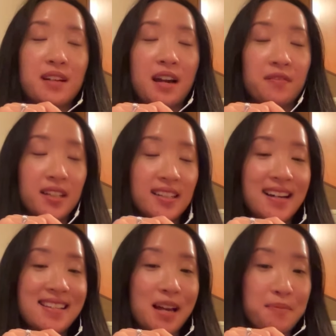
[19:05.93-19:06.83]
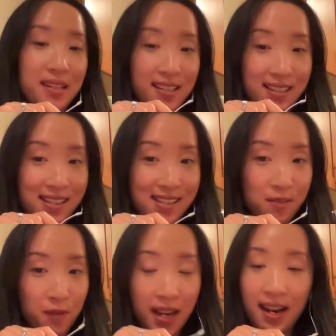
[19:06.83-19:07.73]
I realized that because
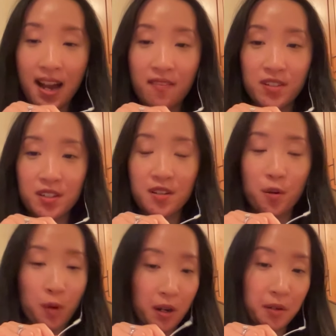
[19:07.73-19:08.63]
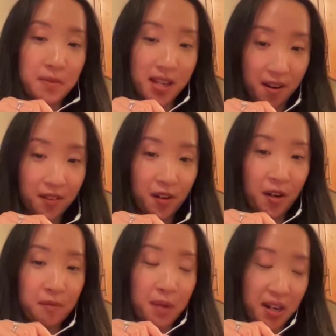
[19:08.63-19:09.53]
right after the Welcome to Hong
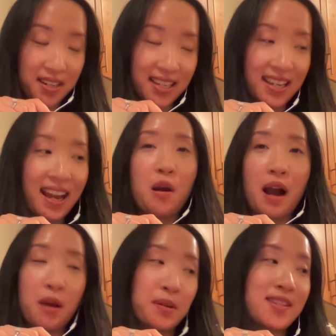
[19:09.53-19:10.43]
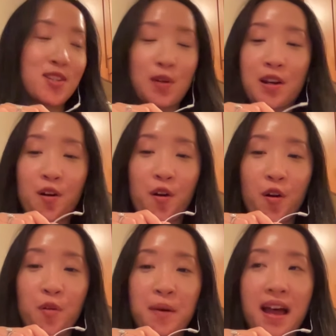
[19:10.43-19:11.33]
Kong party, I went straight
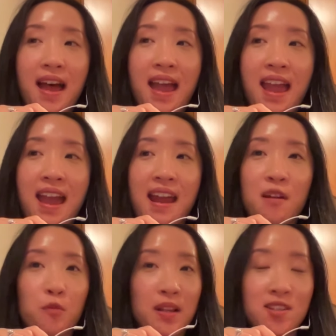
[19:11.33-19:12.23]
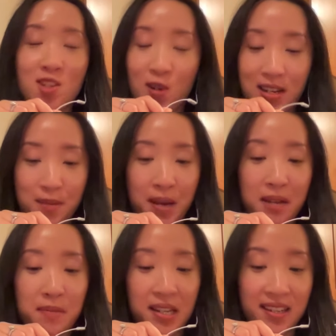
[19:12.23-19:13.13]
home and went straight to bed
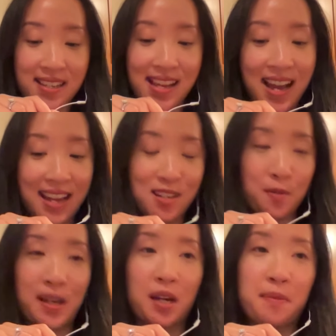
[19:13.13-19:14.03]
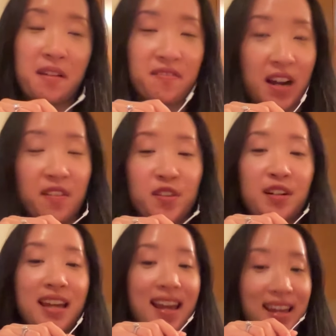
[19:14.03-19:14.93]
because I had to wake up at
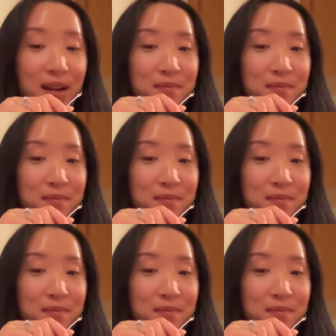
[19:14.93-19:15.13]
5:30 a.m.